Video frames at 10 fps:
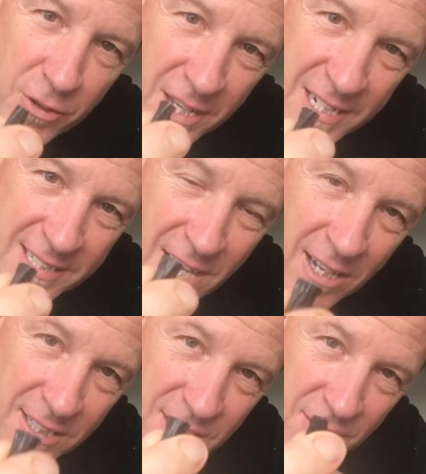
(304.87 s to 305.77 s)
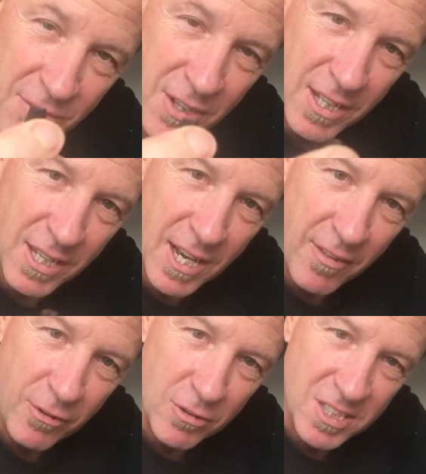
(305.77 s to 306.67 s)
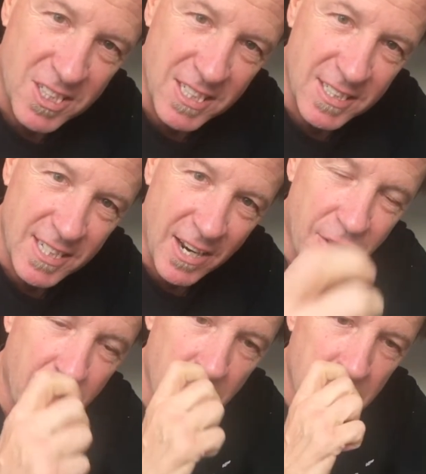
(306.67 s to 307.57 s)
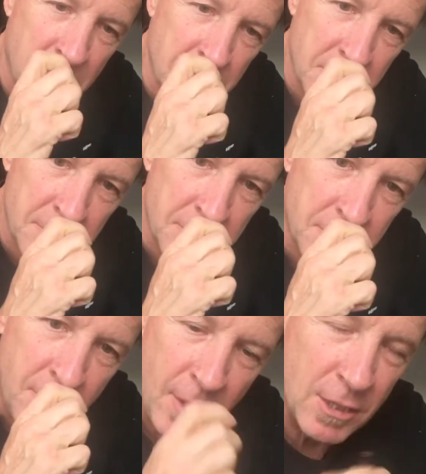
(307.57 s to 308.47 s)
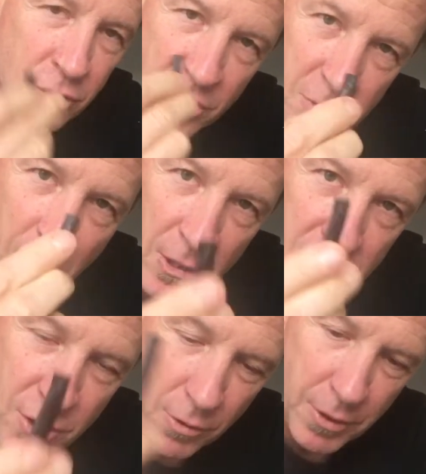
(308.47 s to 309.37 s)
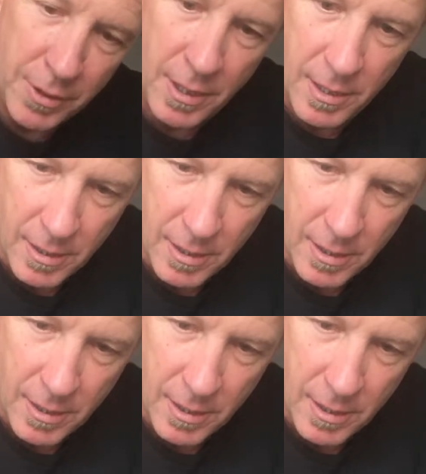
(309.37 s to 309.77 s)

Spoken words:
You can get tons of the little seeds out of there. It just smells so good.